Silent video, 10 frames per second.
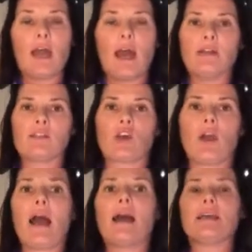And so,
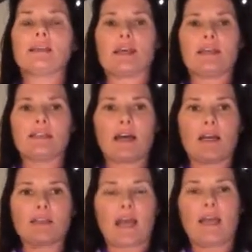as they
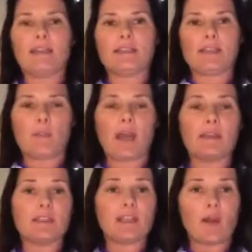start to
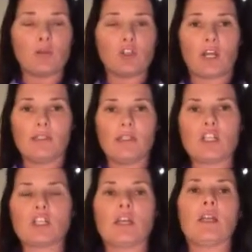anticipate the downward
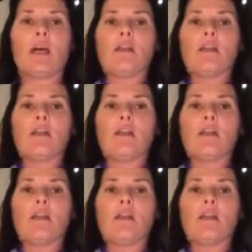transition,